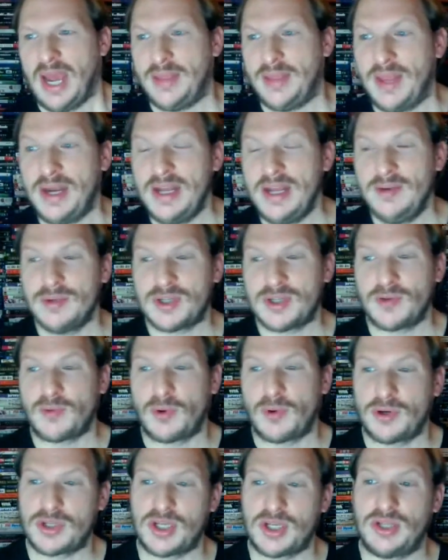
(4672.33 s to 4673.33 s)
And then he was, of
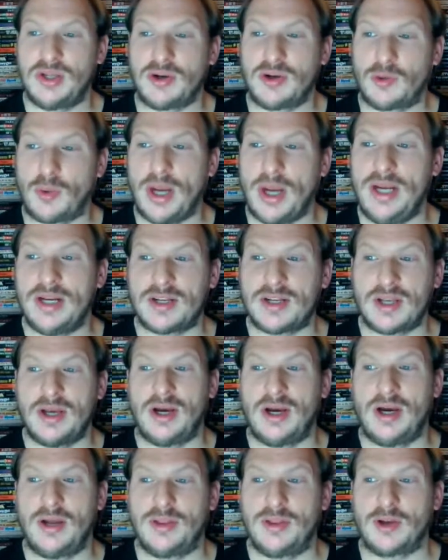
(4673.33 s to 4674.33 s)
course, in The
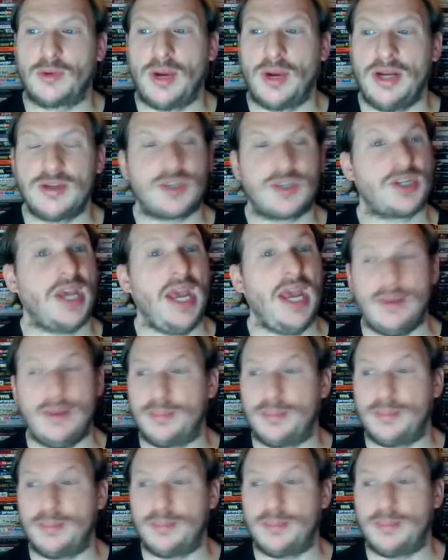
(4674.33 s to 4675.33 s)
Great
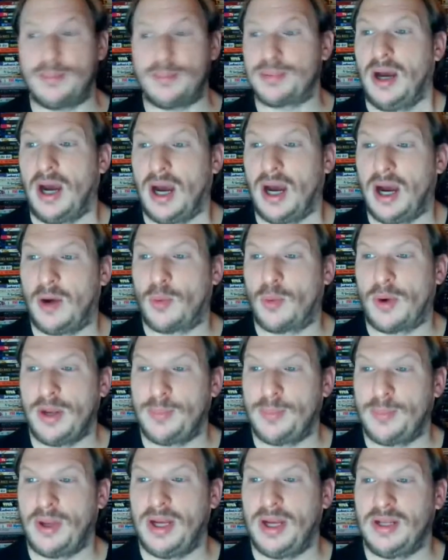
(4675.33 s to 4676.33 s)
Escape, where he
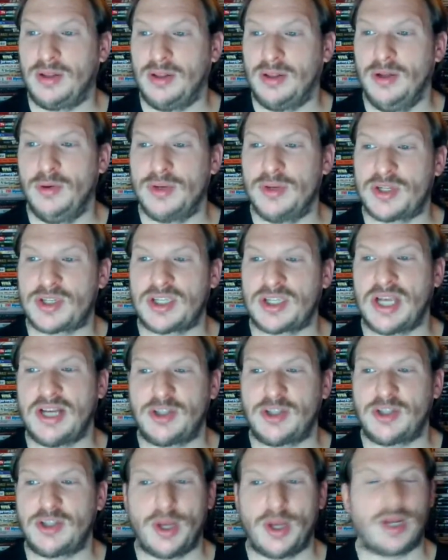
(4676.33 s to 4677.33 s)
played Lewis
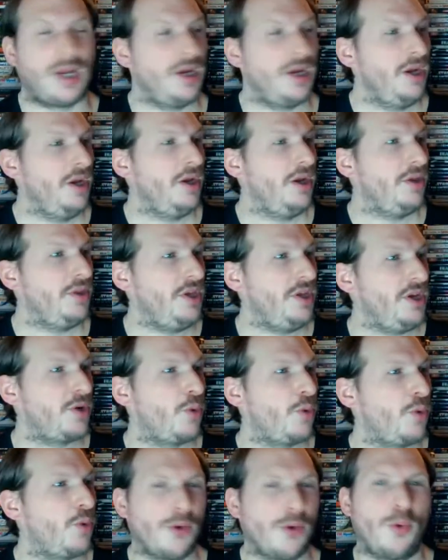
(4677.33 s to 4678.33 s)
Sedgwick, the
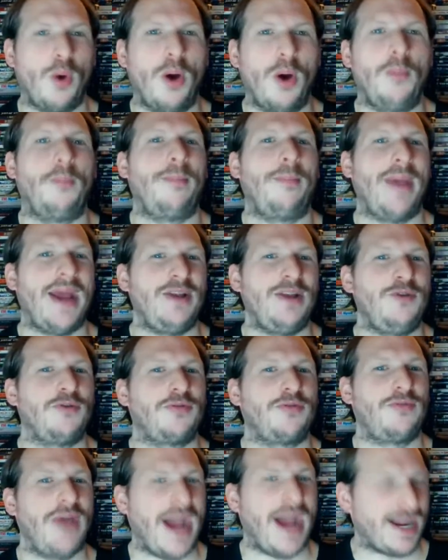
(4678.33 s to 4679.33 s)
quote-unquote
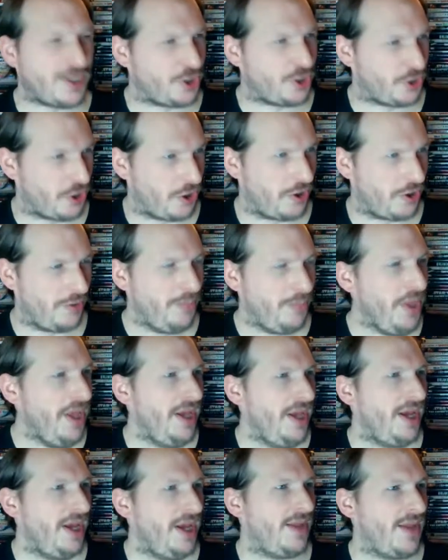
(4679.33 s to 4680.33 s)
manufacturer.
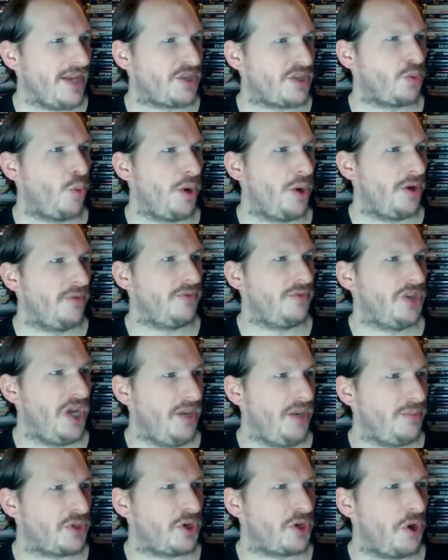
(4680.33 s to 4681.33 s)
And that's one of
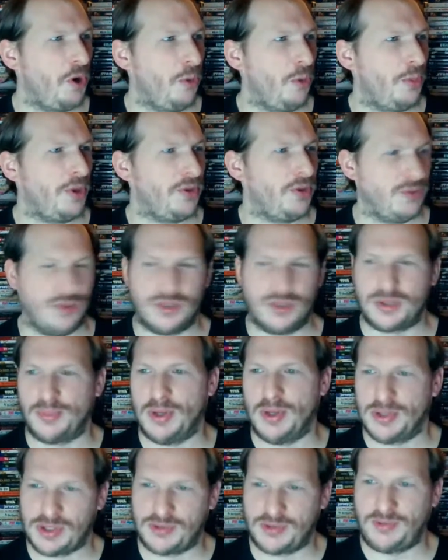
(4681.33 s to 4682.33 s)
James
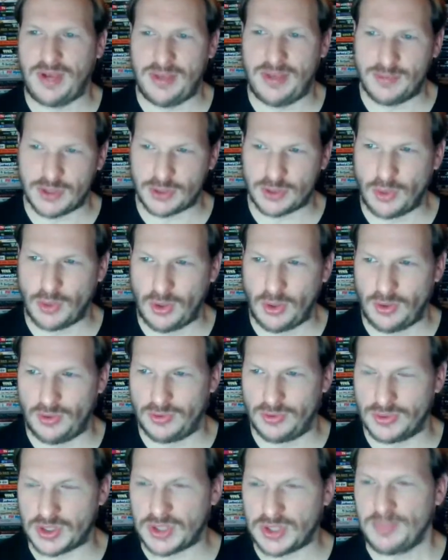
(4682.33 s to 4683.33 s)
Coburn's most famous
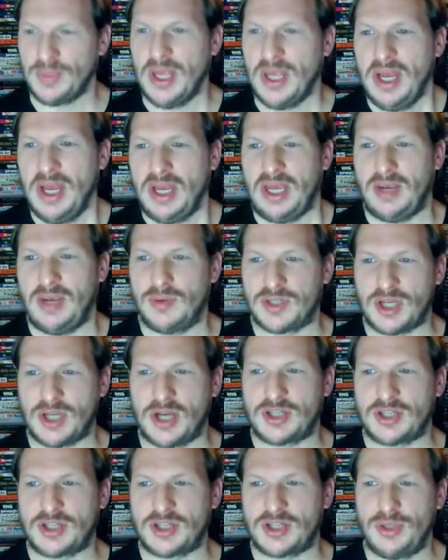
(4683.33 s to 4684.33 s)
roles. He was
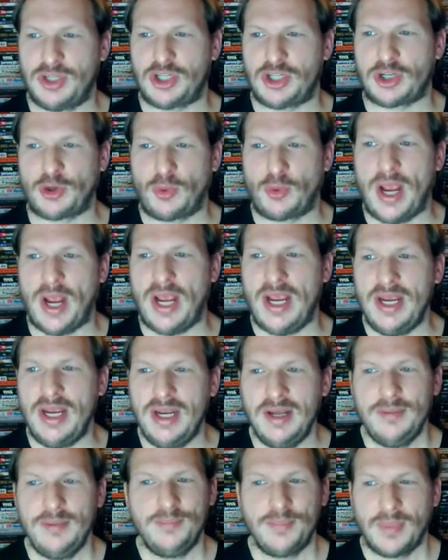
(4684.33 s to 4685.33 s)
also in
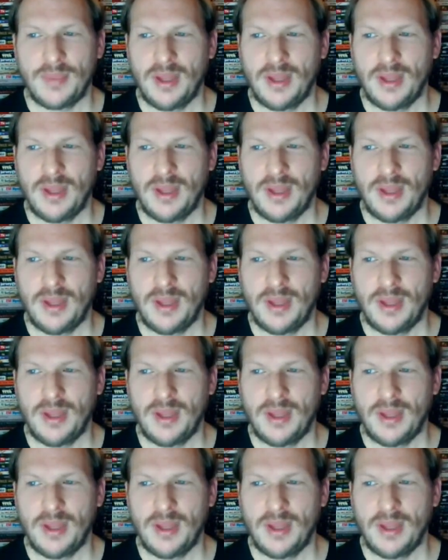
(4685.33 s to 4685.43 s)
Charade